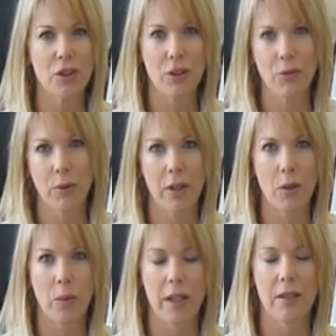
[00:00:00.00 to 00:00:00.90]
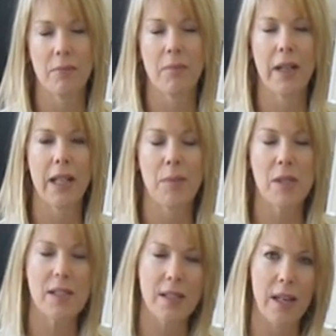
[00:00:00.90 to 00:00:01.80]
Turf 101. My name
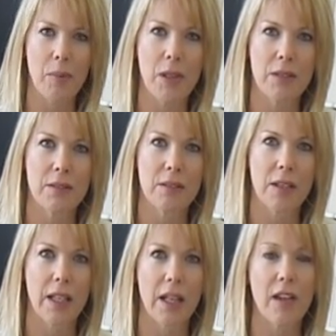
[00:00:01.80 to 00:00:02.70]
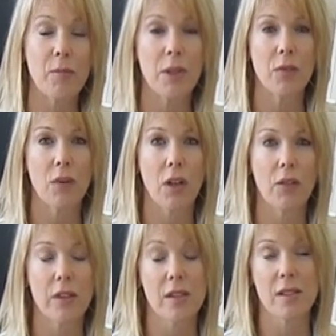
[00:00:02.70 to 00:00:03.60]
is Tama, and I've been
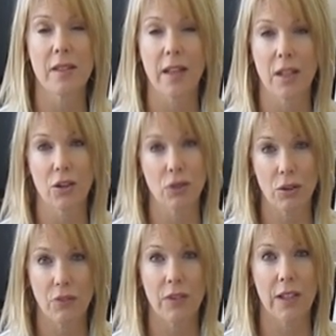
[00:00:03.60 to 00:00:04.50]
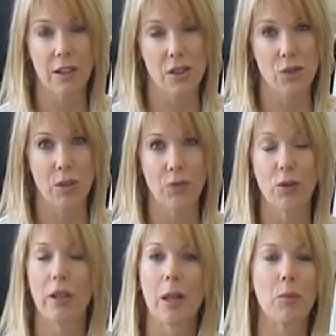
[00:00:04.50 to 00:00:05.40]
involved in the synthetic turf industry
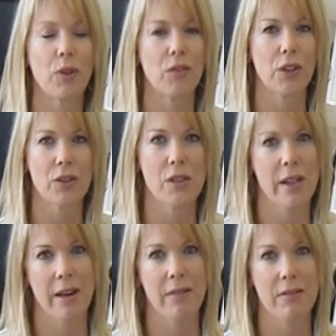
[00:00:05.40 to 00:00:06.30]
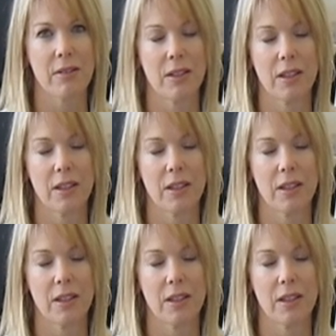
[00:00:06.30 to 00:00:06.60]
for a number of years now.